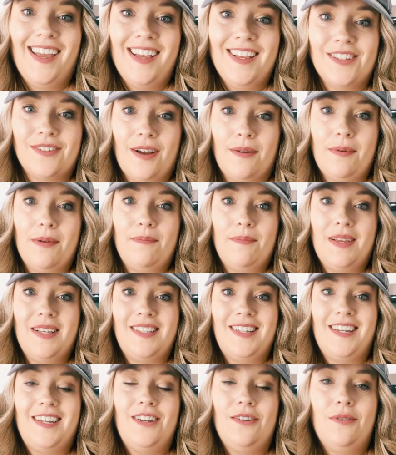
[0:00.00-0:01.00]
So I've been
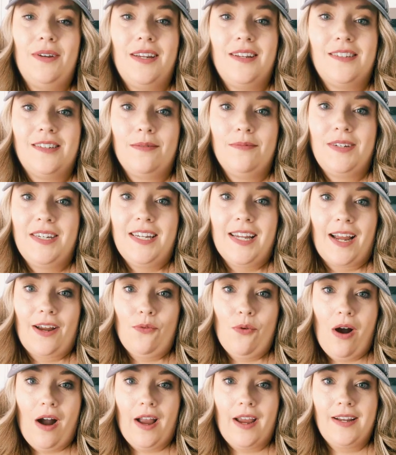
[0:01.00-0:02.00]
busy doing some
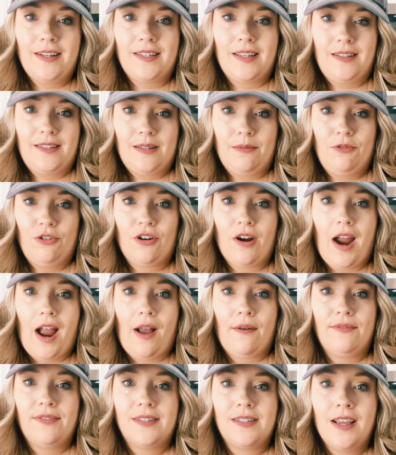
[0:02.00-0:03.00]
DIYs and some
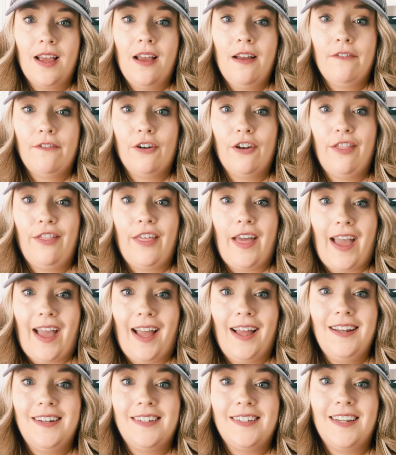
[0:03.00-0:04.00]
crafts for
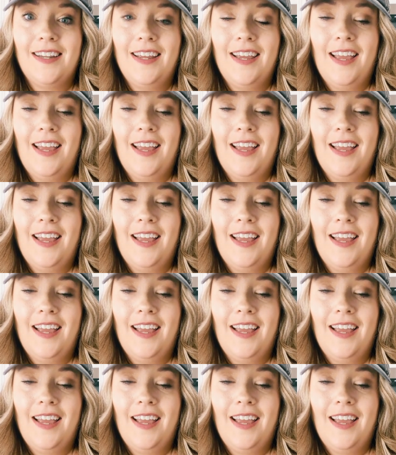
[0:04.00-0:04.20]
that.